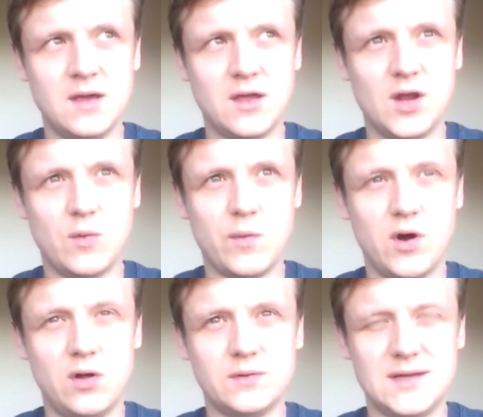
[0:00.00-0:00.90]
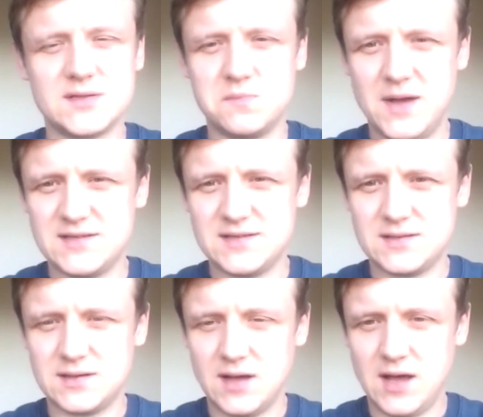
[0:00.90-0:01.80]
You know, we were all dismissed
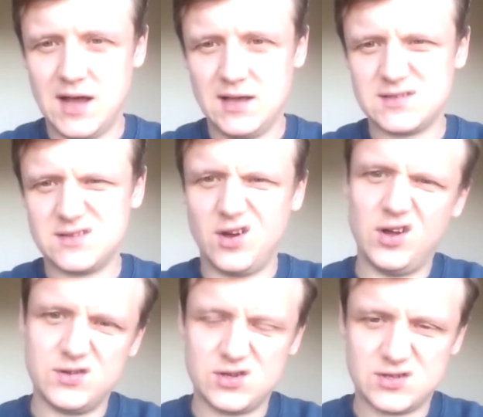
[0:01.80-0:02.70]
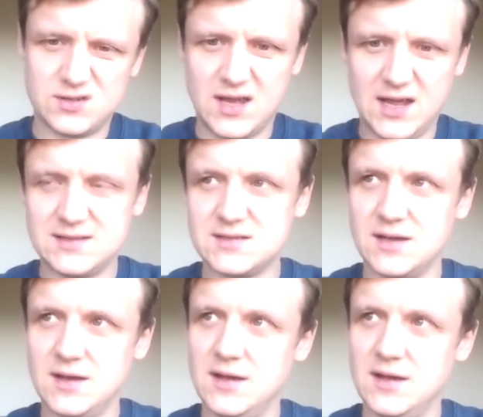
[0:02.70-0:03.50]
as, oh, just kids,